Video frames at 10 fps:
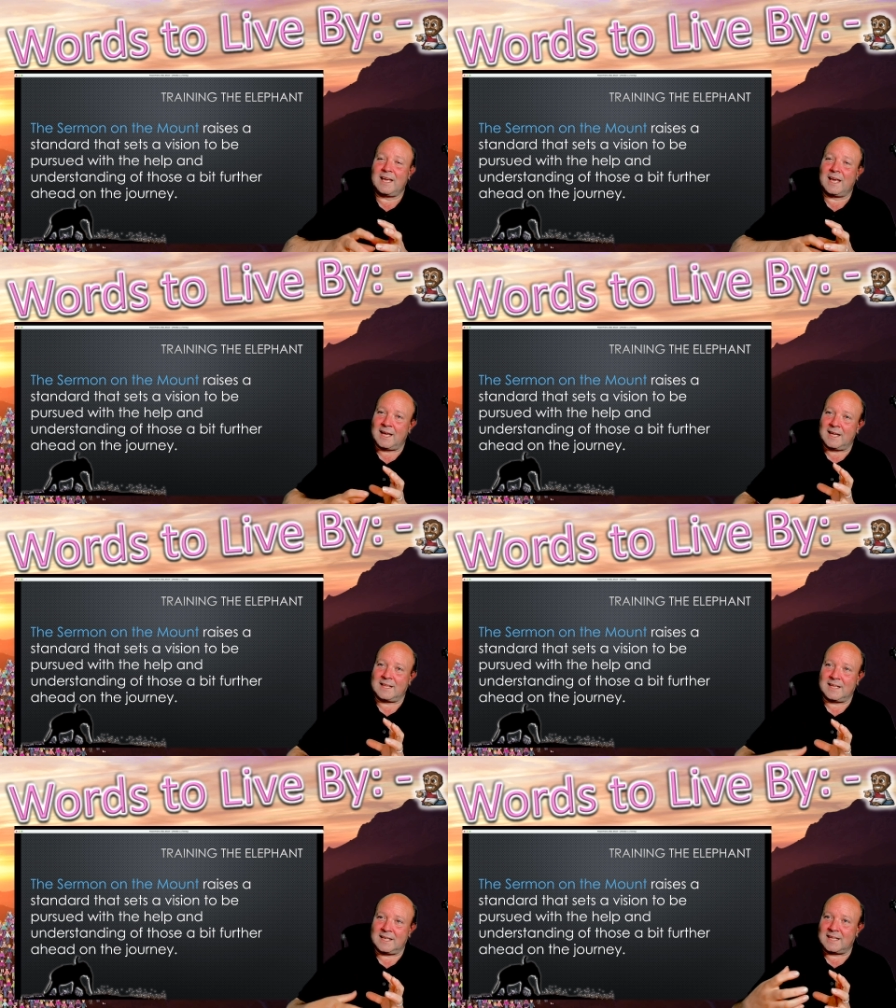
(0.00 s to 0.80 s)

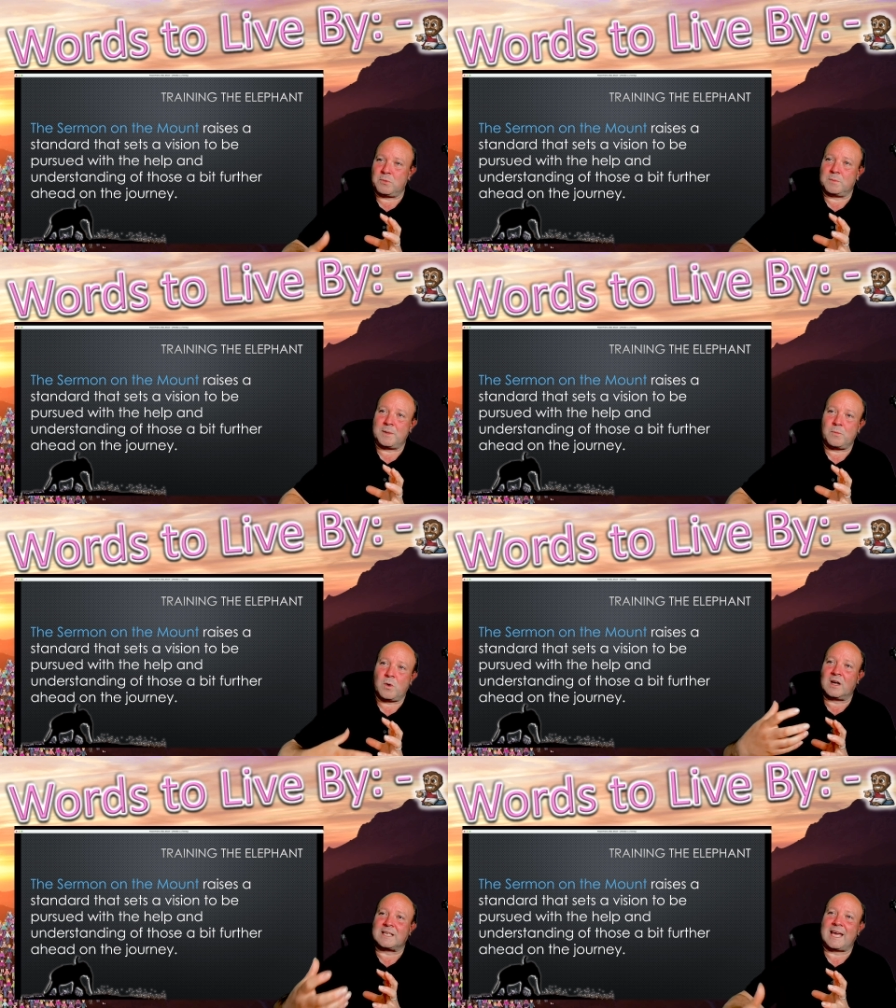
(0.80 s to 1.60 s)
and that they would be
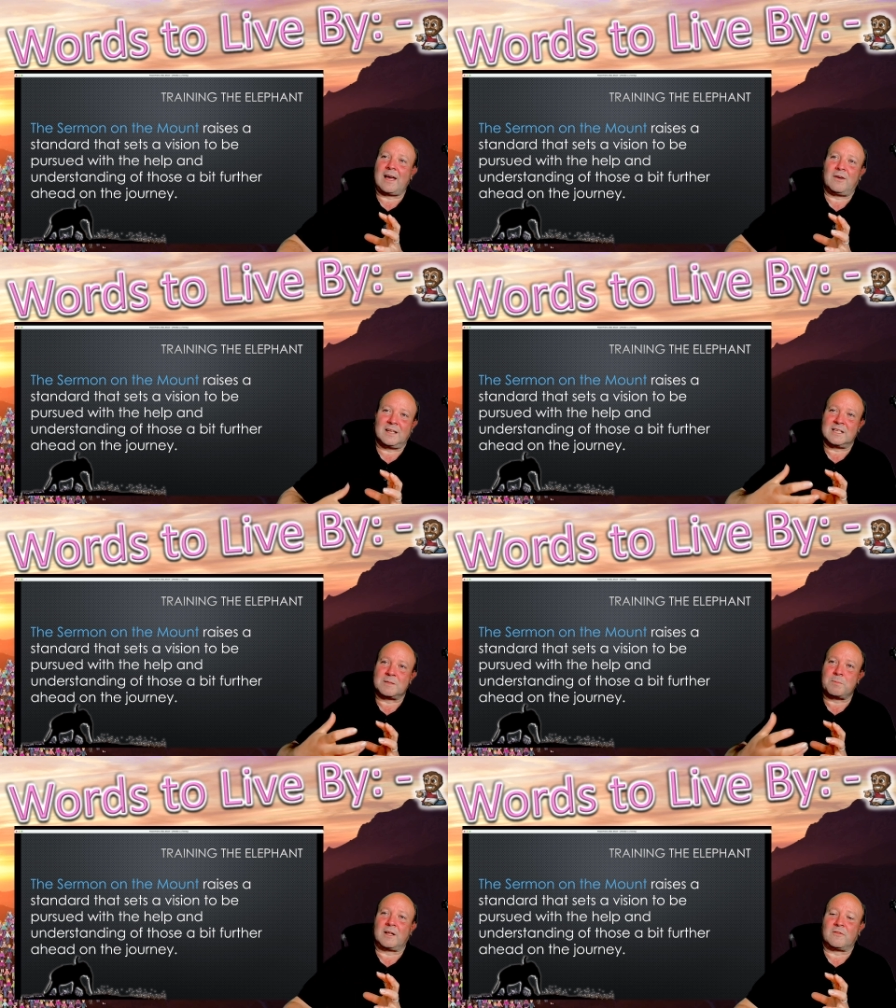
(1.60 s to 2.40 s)
worked out as
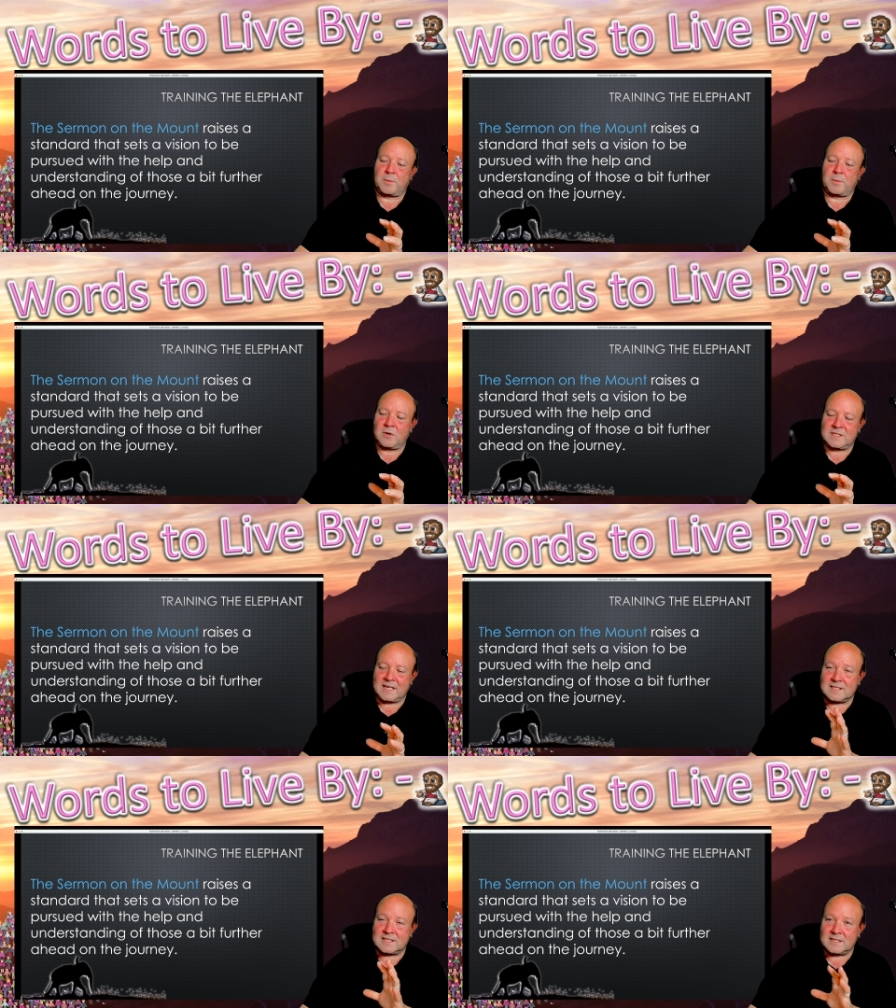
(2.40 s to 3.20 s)
part of a
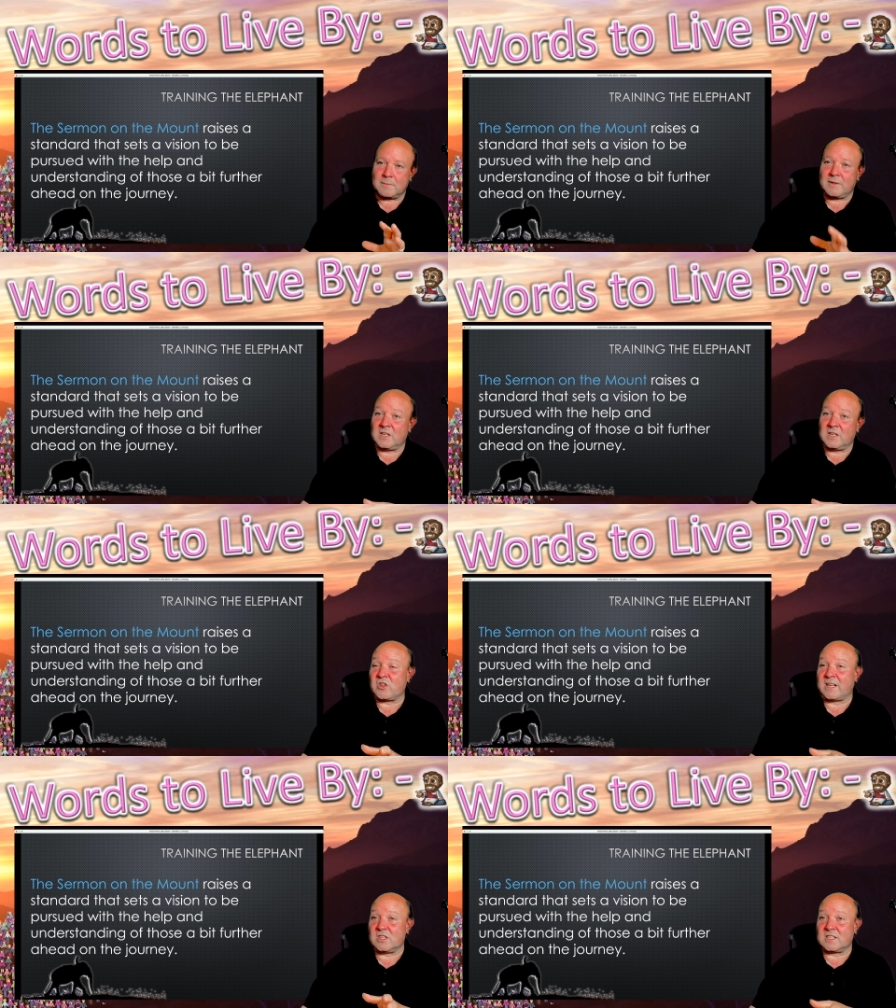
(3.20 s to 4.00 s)
process that really
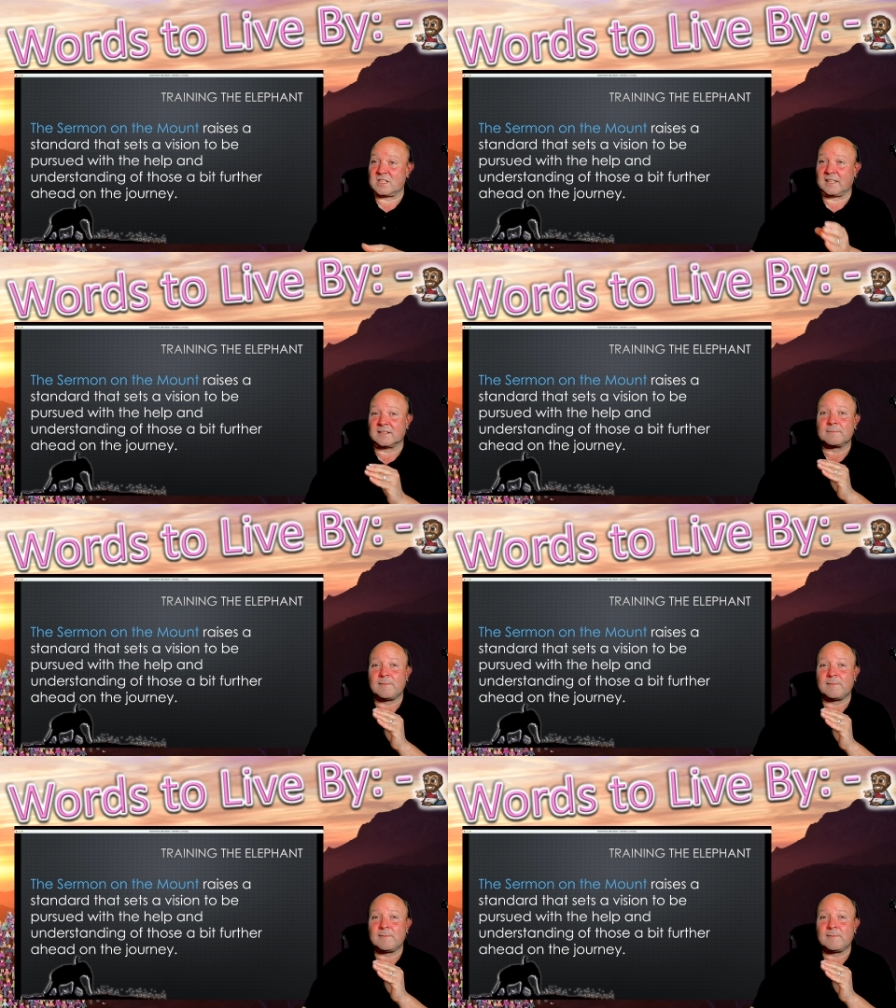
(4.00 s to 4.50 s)
changes things.